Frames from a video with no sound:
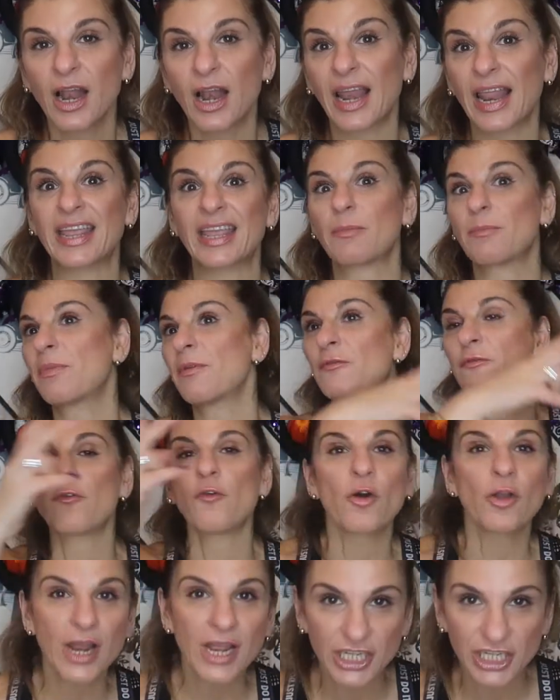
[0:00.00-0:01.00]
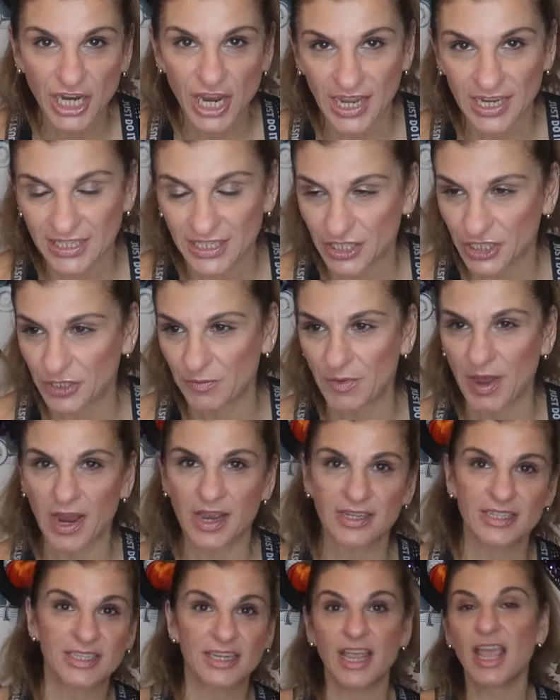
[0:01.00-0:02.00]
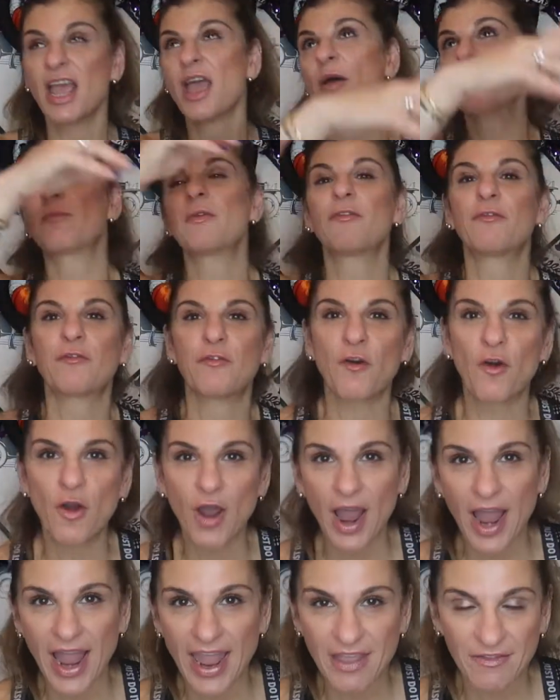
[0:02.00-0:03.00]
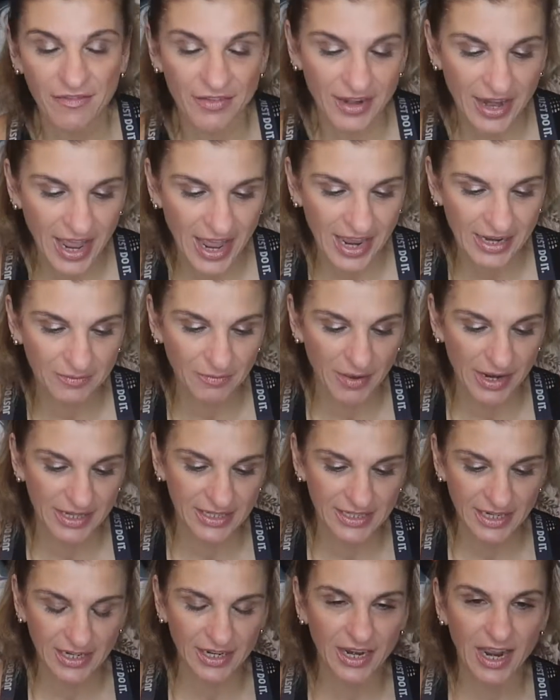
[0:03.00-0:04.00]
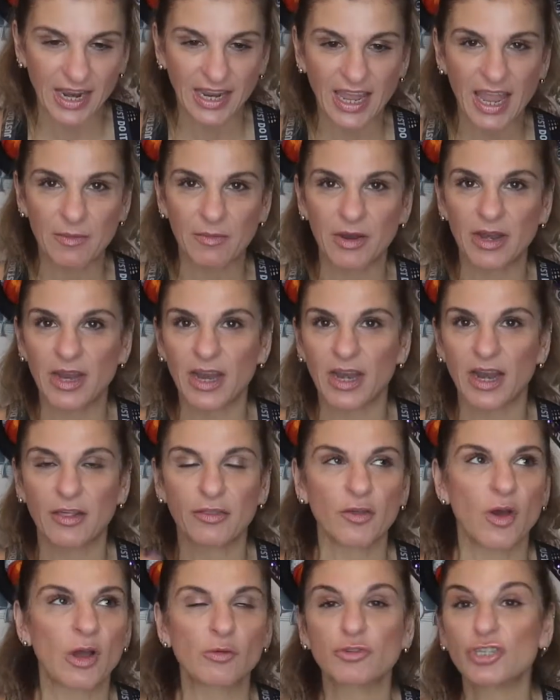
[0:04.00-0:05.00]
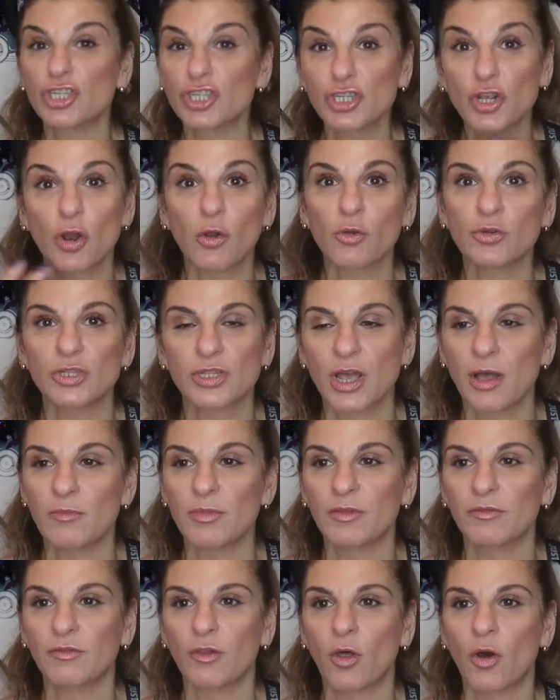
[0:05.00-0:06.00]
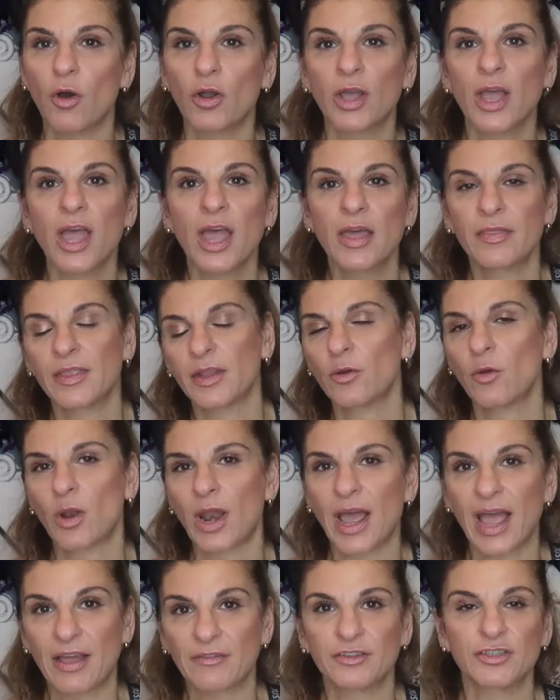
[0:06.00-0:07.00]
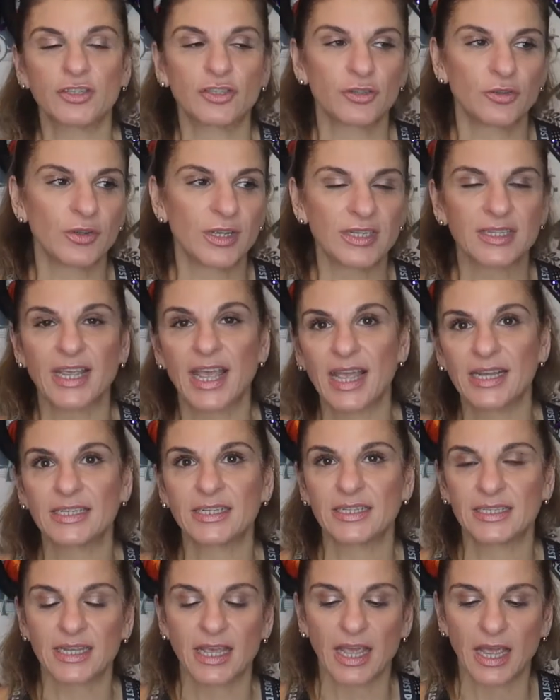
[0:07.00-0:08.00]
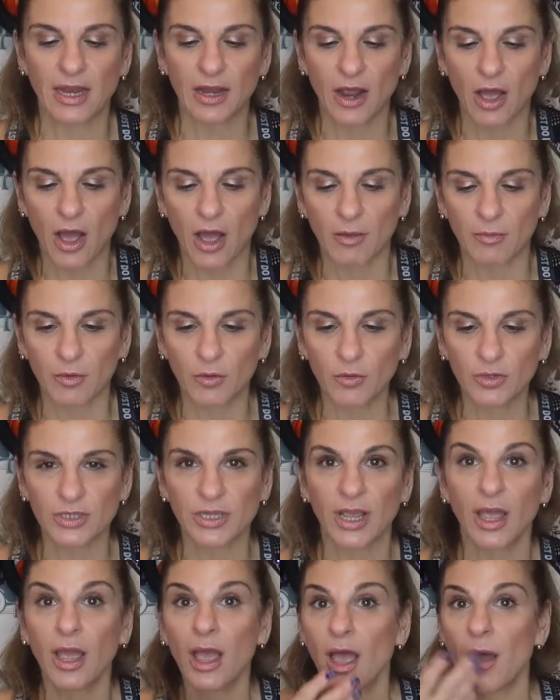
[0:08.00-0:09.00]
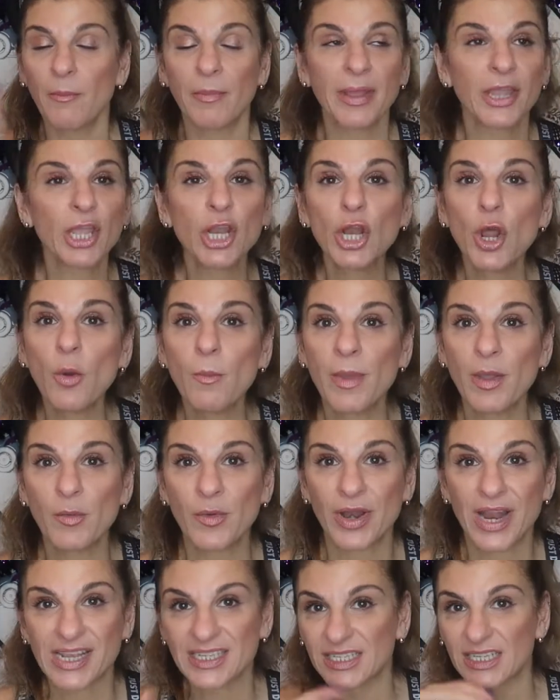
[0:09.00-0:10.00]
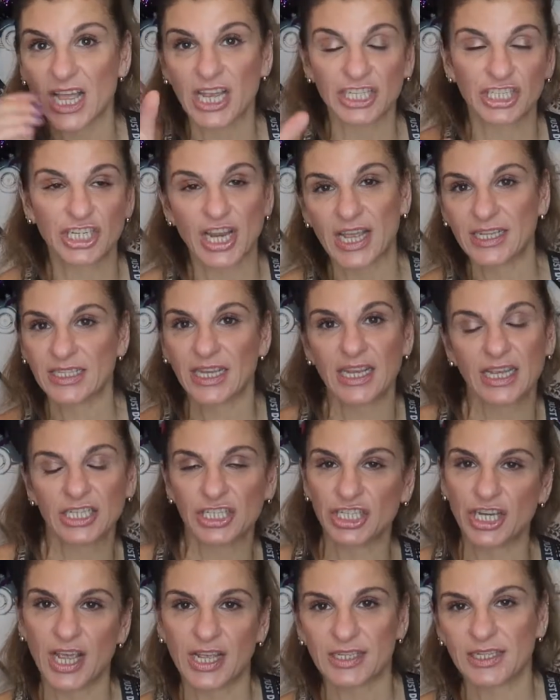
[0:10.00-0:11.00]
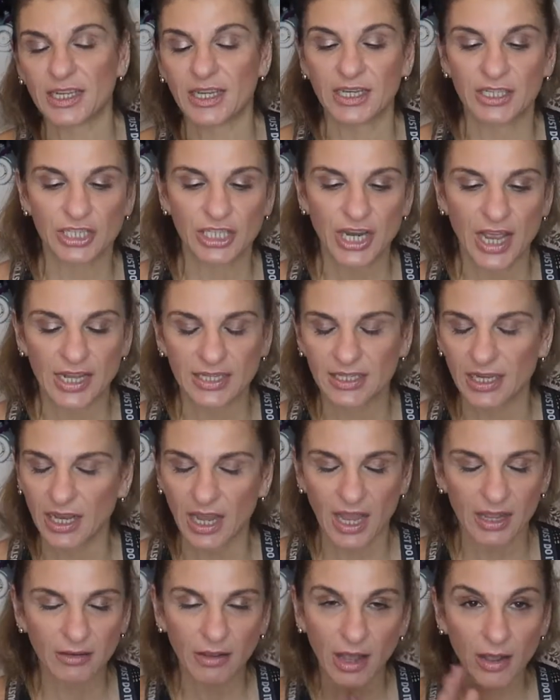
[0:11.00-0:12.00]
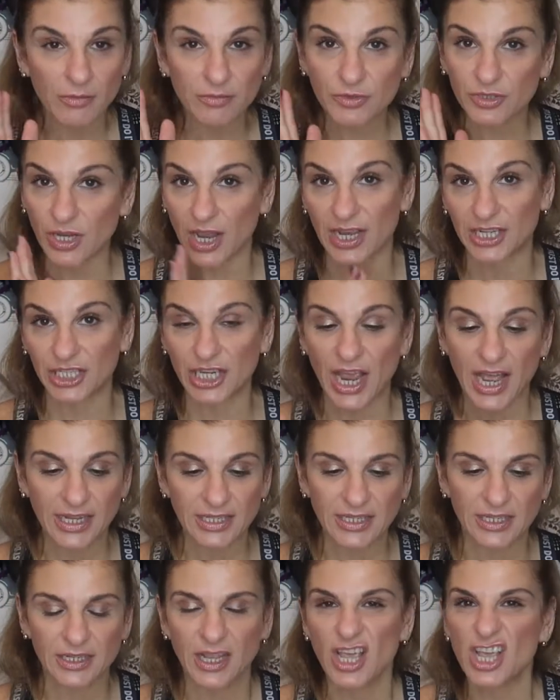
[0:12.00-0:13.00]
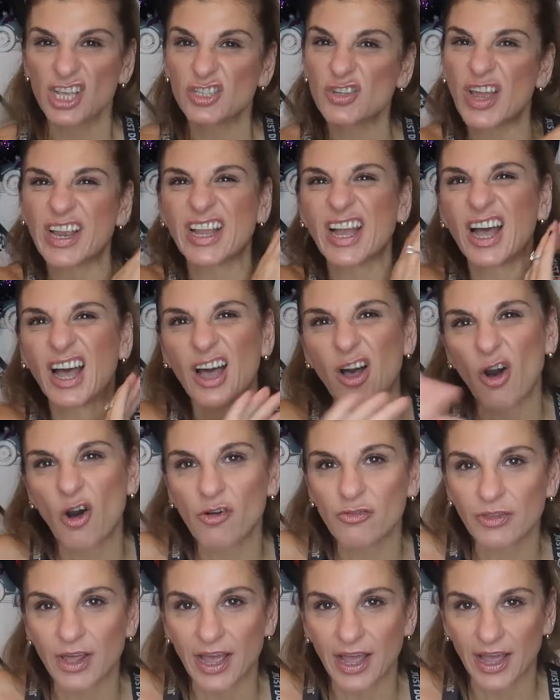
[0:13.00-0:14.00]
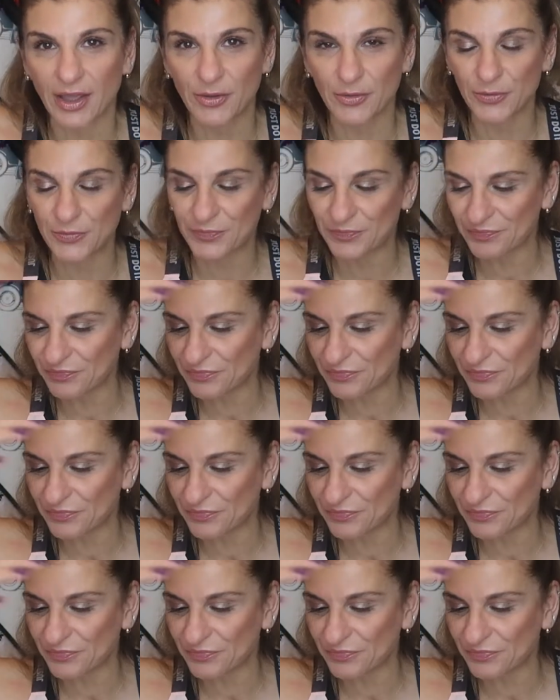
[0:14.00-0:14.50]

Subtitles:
Like, before I chatted to my auntie, before I even had my dinner, I came in here and I thought, I'll just close up the vlog, then all I have to do is edit it and upload it. But you know me, when I start chatting and chatting and chatting, I chatted, so I cut all that out.